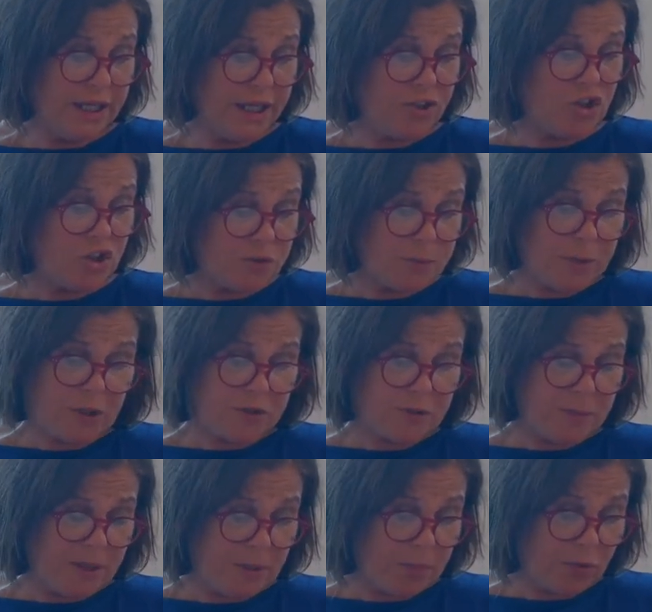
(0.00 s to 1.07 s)
And just because
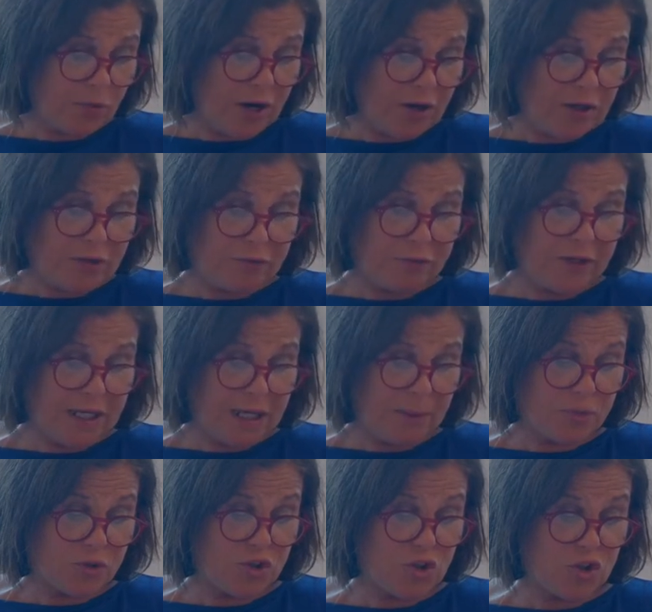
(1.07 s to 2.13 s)
people rarely feel
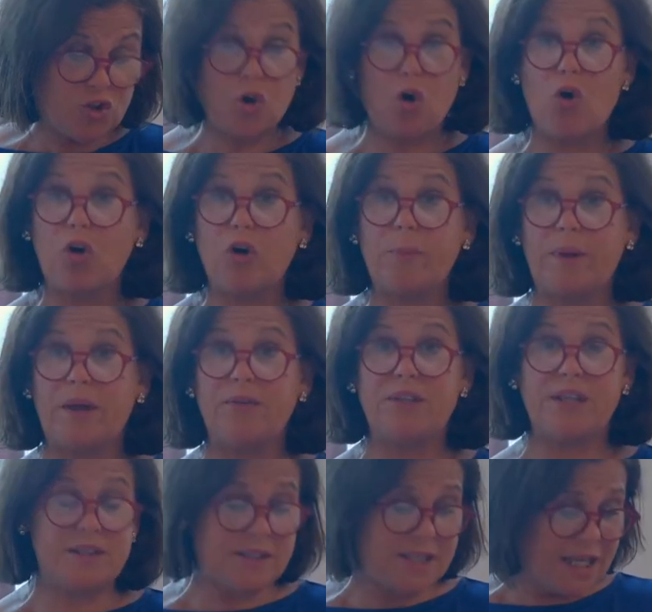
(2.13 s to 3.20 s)
able to talk about
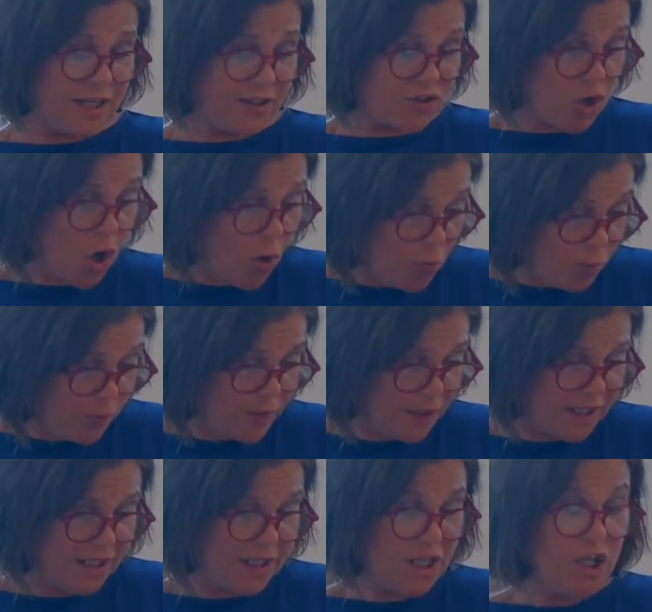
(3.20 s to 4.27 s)
these things
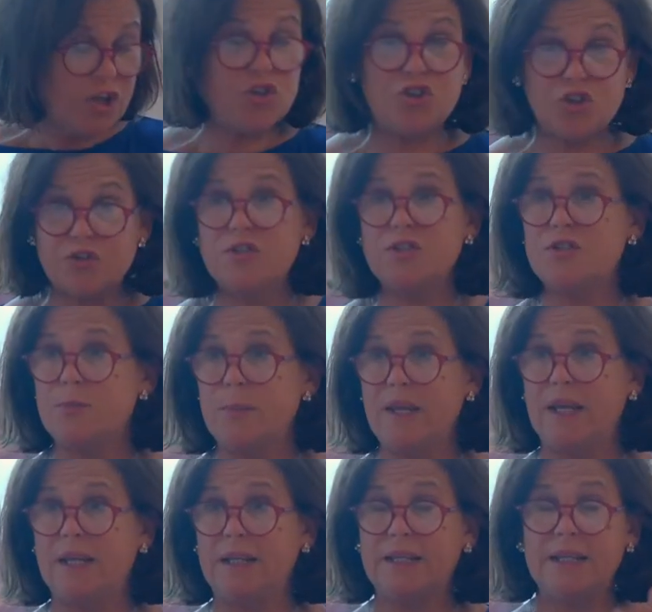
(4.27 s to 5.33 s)
openly doesn't
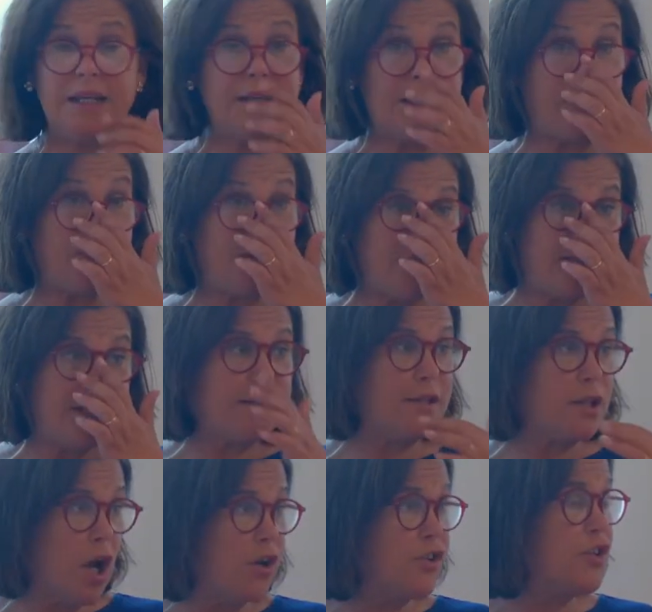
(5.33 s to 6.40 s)
mean that this is
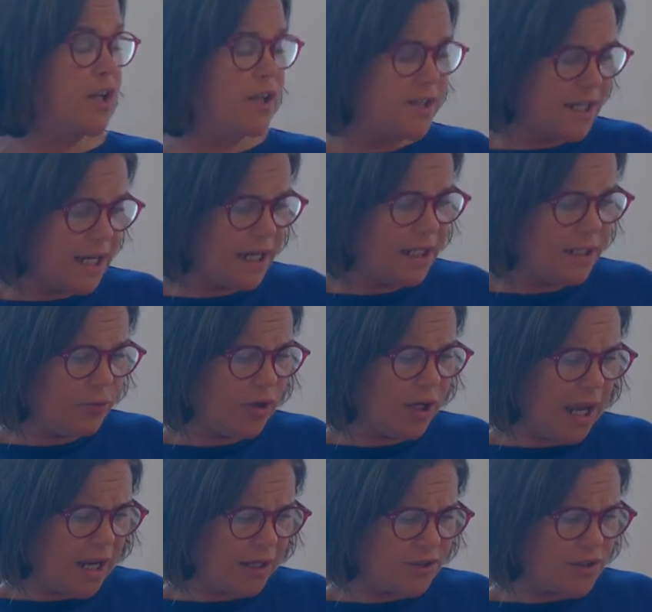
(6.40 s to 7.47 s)
not a daily
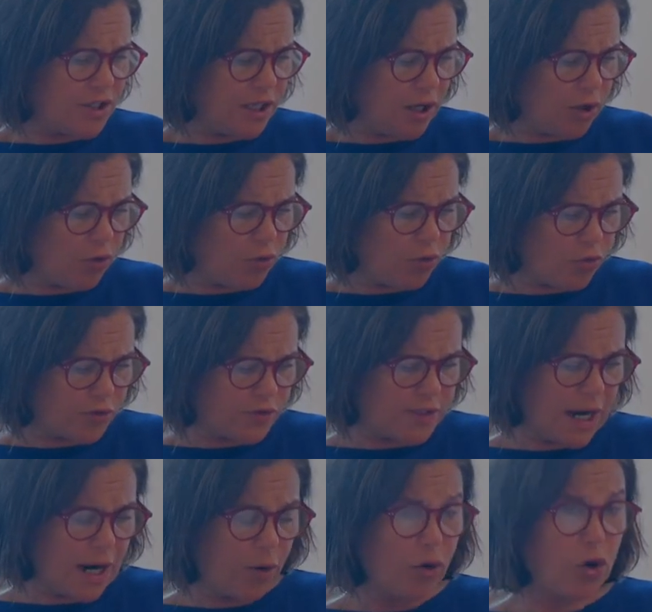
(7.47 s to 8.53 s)
reality across
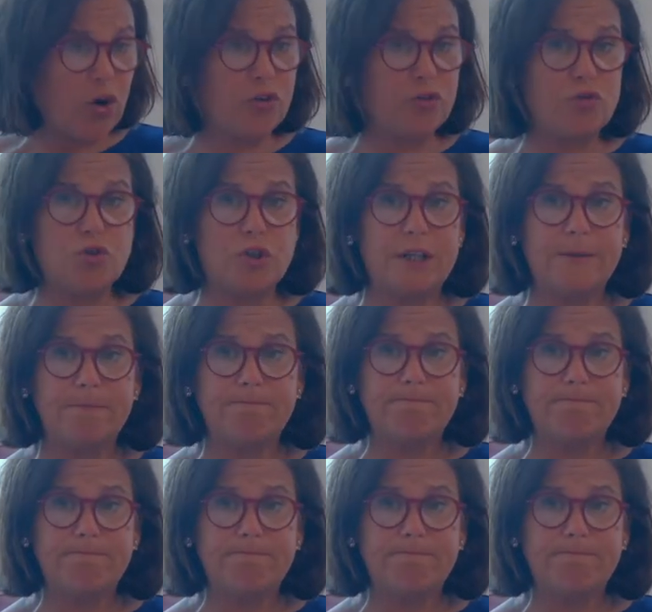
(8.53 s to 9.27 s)
our country.